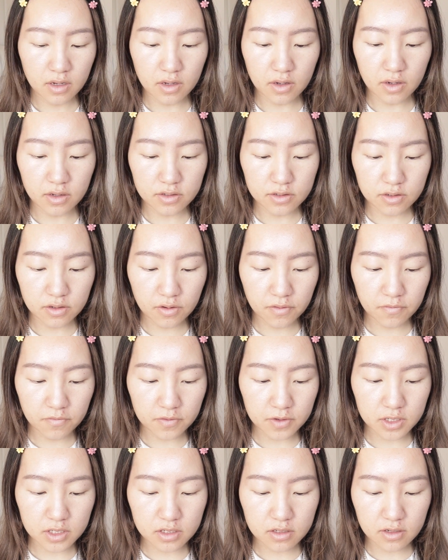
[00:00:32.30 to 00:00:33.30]
Okay, so
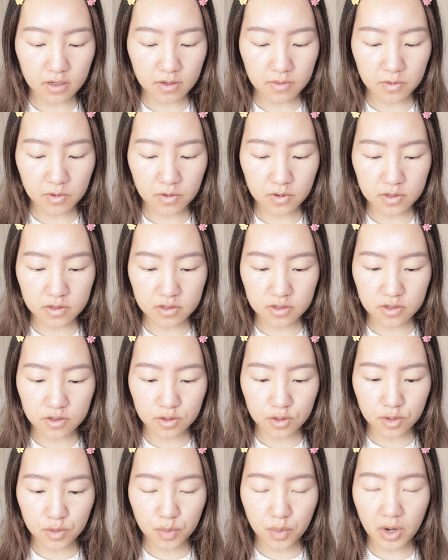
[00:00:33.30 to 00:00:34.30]
first I'm going
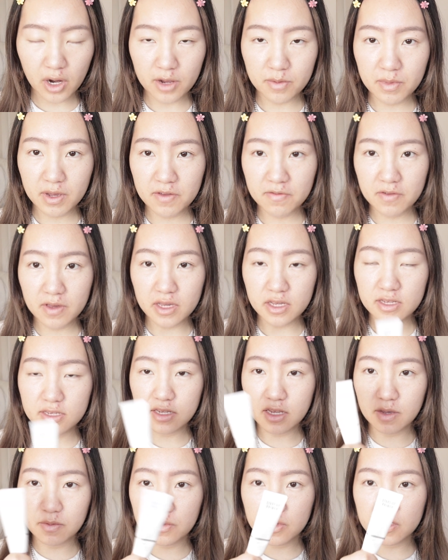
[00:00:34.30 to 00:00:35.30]
to prime my face.
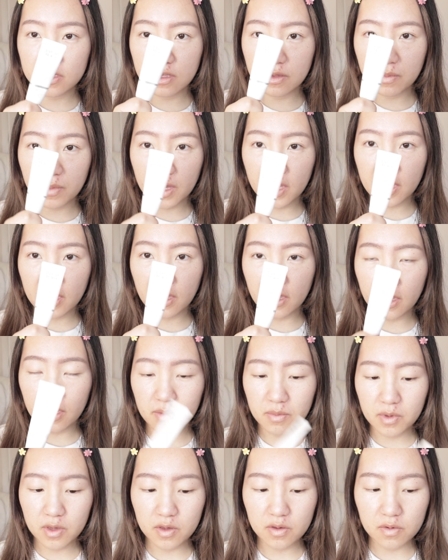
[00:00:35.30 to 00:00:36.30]
I'm using my
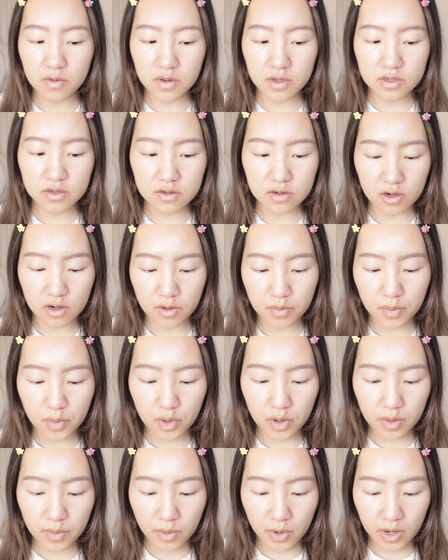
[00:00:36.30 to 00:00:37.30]
APU Startup
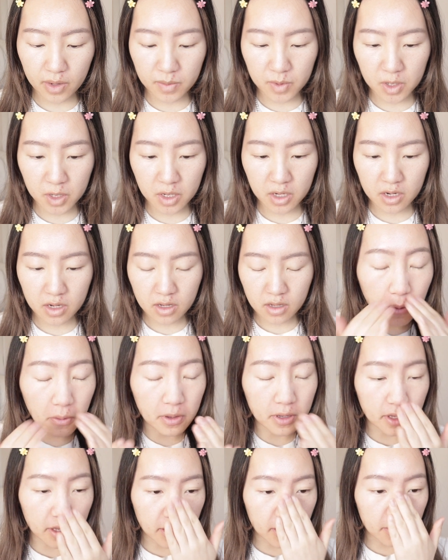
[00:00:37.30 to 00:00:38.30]
Pore Primer.
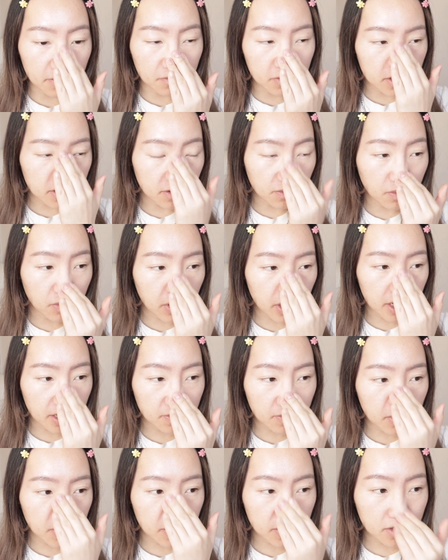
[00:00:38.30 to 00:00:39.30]
Going in with the
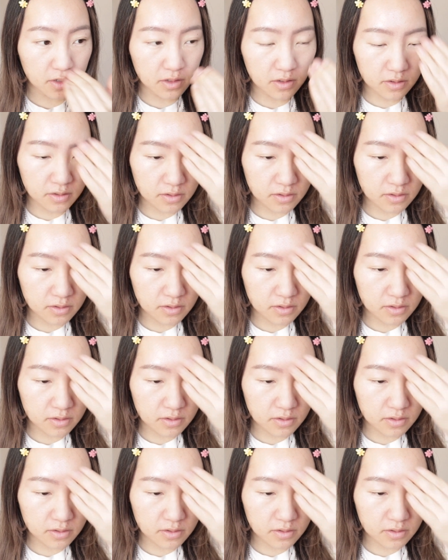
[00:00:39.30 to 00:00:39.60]
primer.